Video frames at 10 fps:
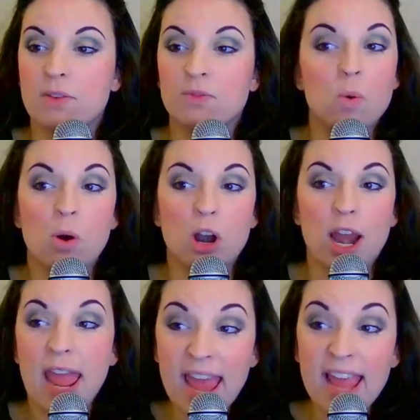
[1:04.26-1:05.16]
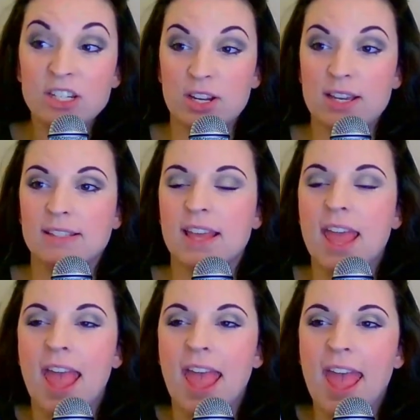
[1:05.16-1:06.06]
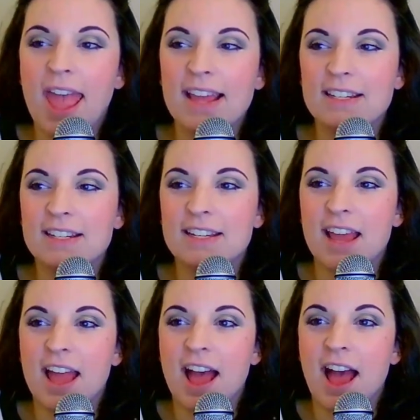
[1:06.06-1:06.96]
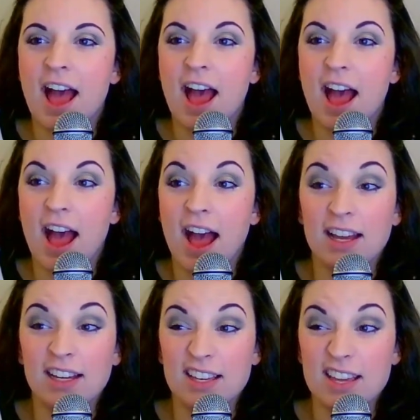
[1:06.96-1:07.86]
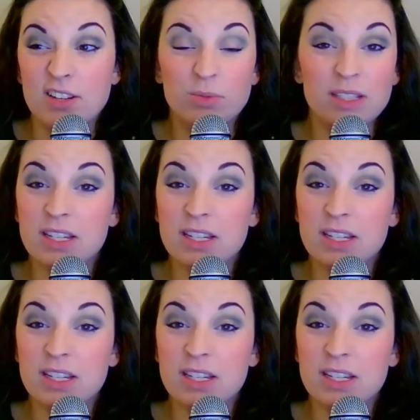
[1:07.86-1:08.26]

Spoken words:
for ages. And it really